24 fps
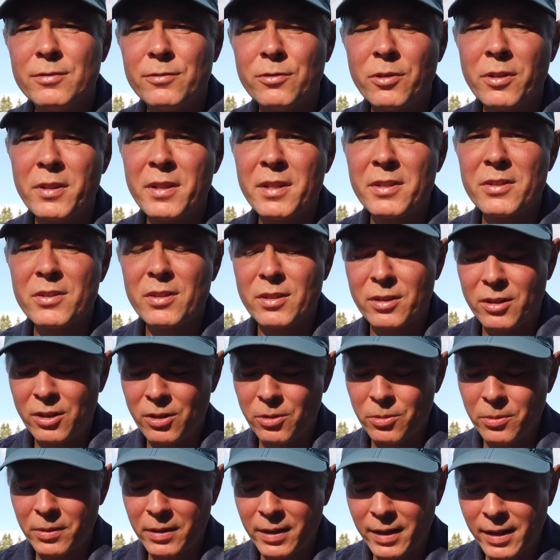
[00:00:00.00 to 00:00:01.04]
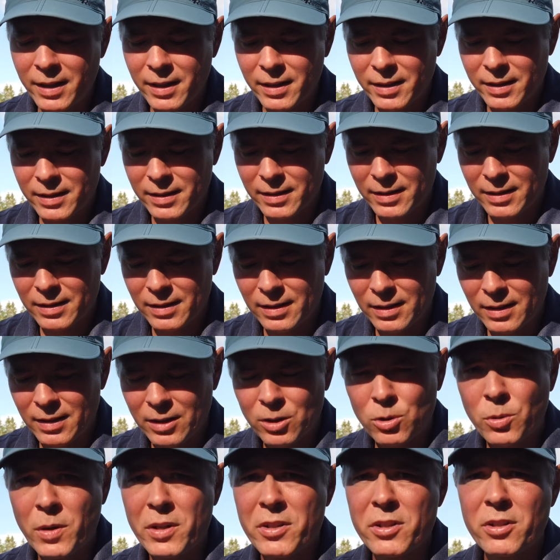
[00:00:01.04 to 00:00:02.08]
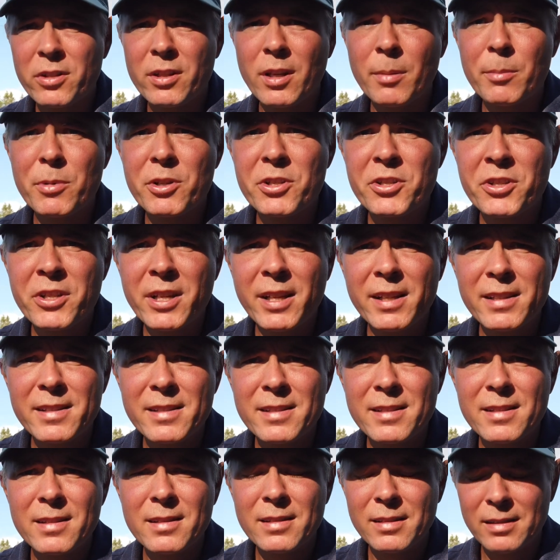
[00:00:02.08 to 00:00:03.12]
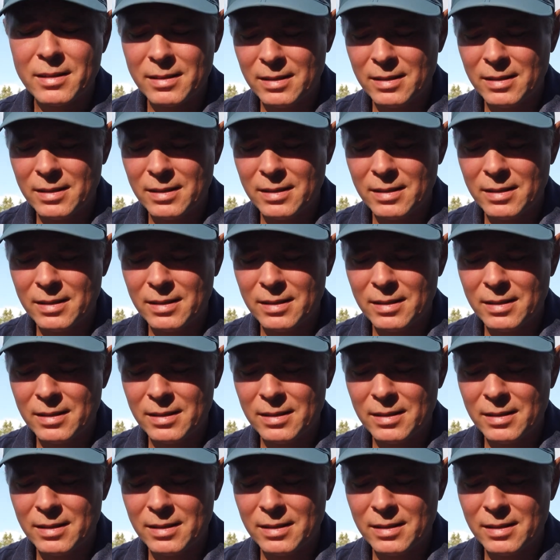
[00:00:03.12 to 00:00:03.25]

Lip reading: for this Q&A. Question number 6.